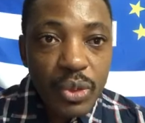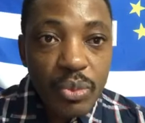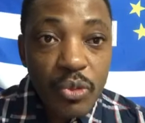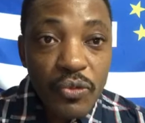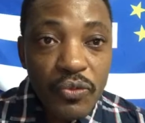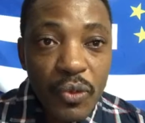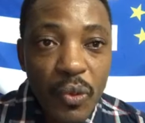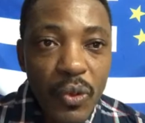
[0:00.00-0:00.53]

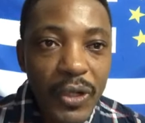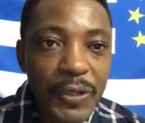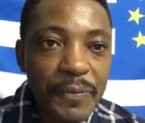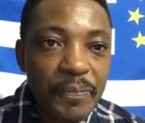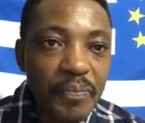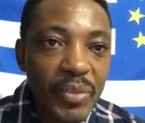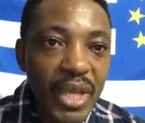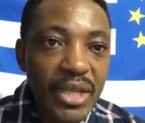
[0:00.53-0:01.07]
move forward.
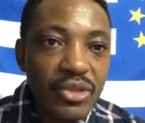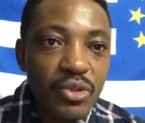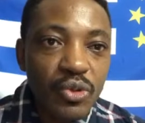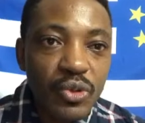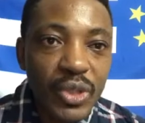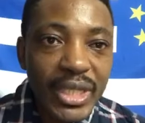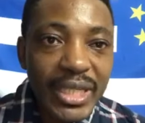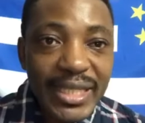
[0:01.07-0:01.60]

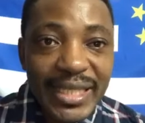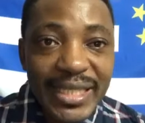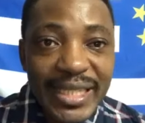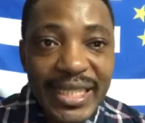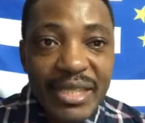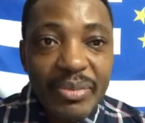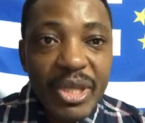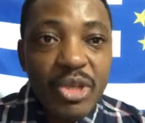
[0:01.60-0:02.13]
So ladies and
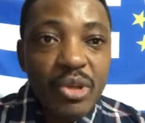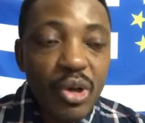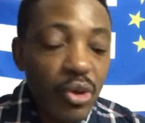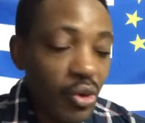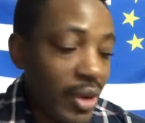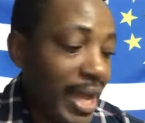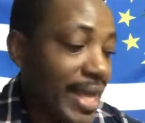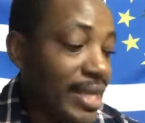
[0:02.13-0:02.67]
gentlemen, you're
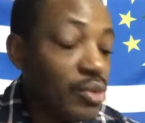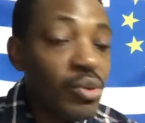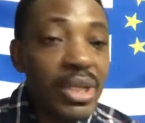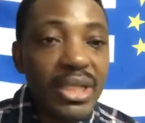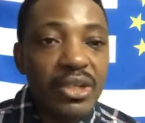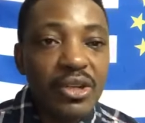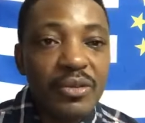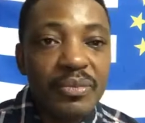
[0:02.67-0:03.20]
all highly
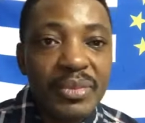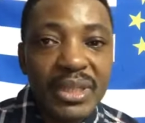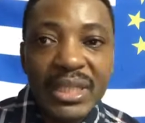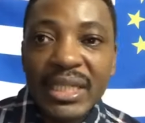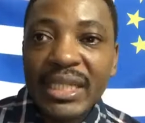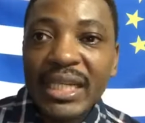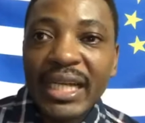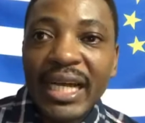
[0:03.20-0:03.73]
welcome,
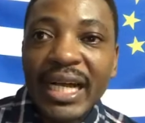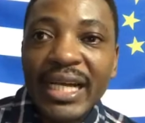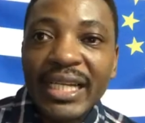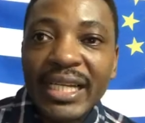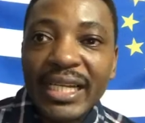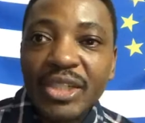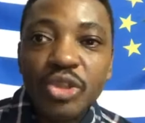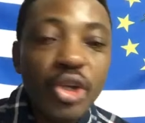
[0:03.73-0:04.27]

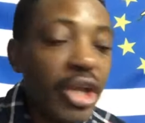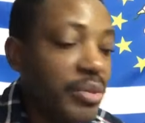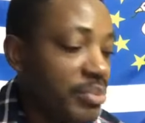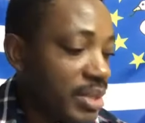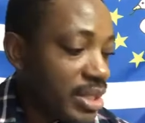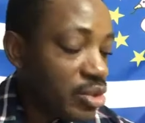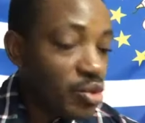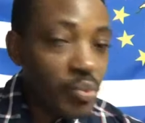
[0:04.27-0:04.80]
and join
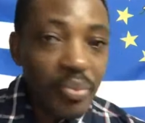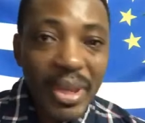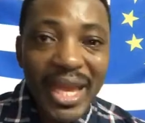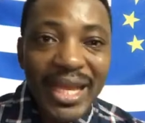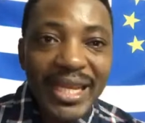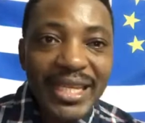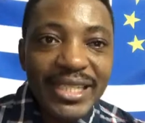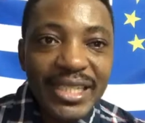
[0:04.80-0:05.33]
me to pay
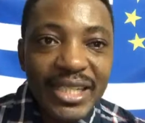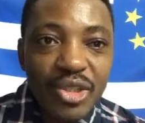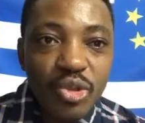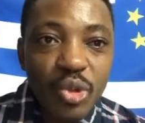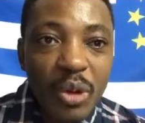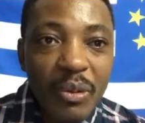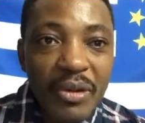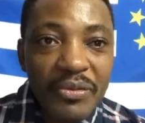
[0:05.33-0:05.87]
allegiance
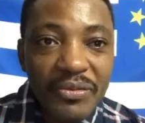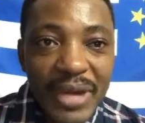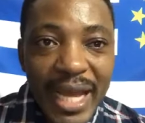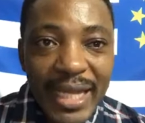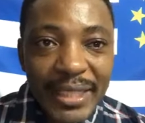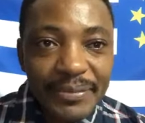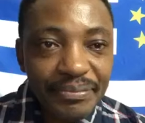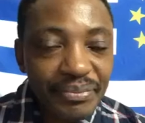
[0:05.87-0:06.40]
to our
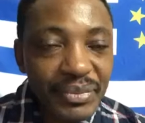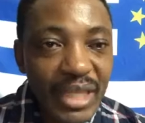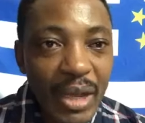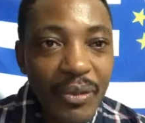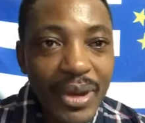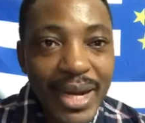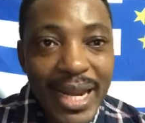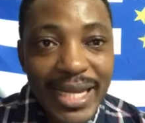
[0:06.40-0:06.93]
flag,
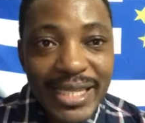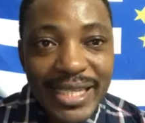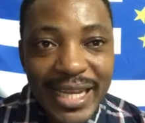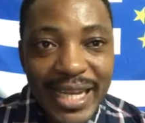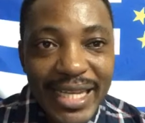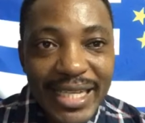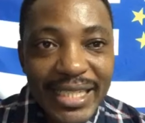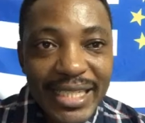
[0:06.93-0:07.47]
our
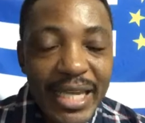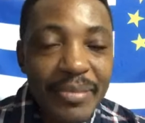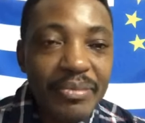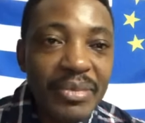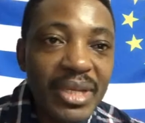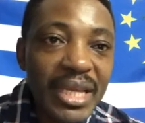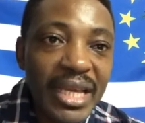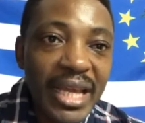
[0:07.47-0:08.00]
national
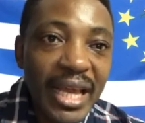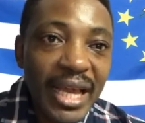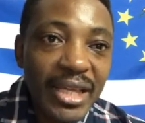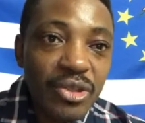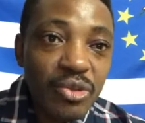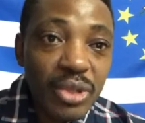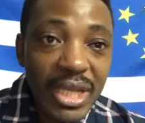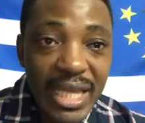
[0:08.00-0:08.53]
anthem,
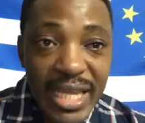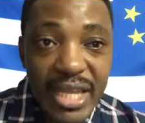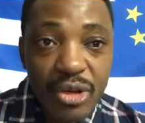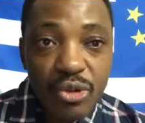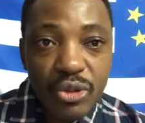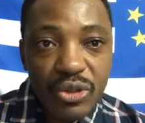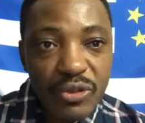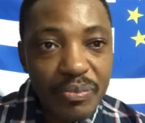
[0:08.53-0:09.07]
and to the
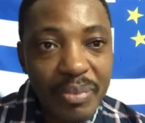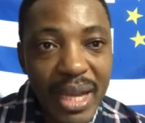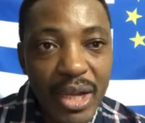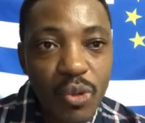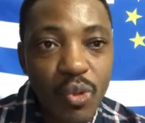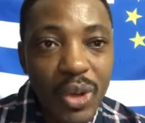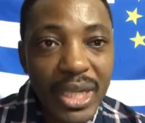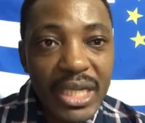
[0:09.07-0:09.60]
heroes
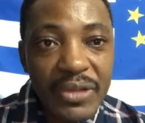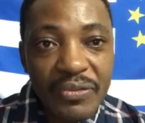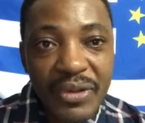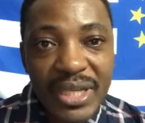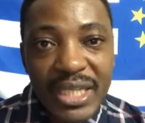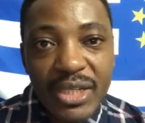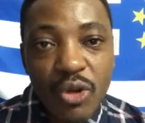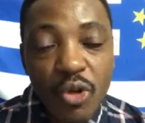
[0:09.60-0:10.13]
back who are
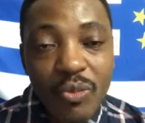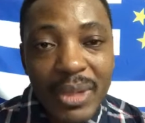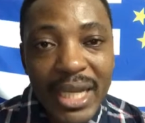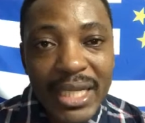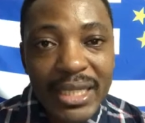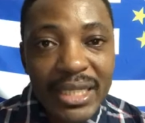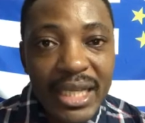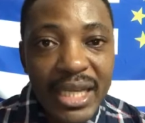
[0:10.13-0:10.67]
defending
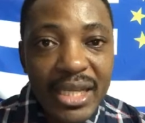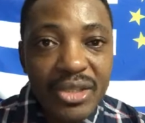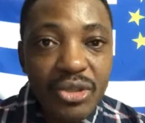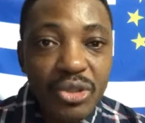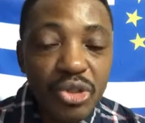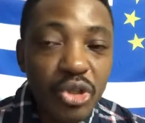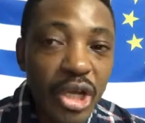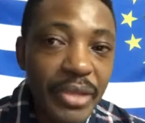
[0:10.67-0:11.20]
homeland.
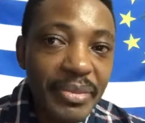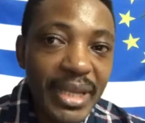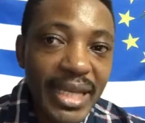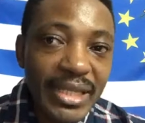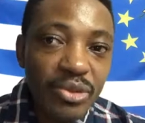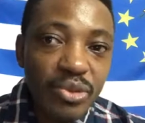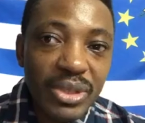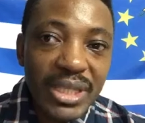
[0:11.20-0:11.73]
So join me
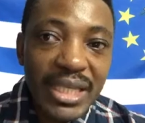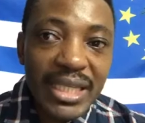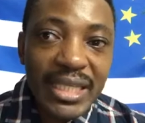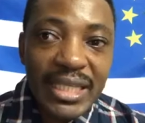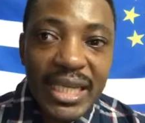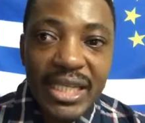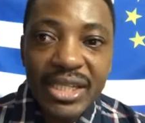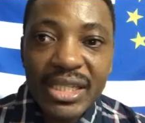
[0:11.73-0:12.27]
as we sing
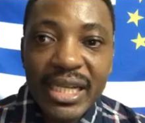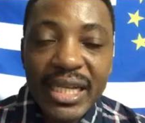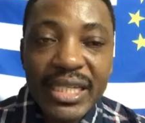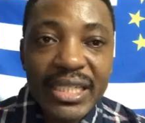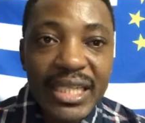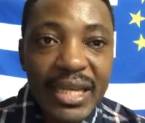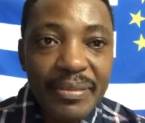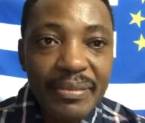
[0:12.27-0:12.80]
the national
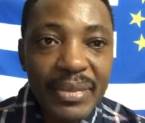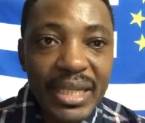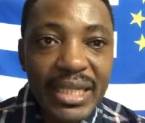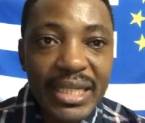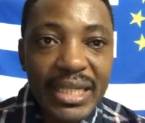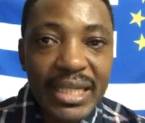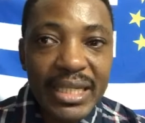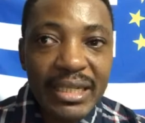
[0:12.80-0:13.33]
anthem,
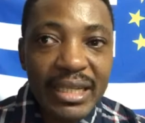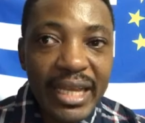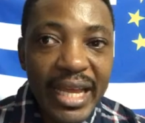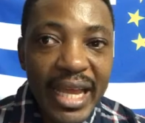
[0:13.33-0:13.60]
and I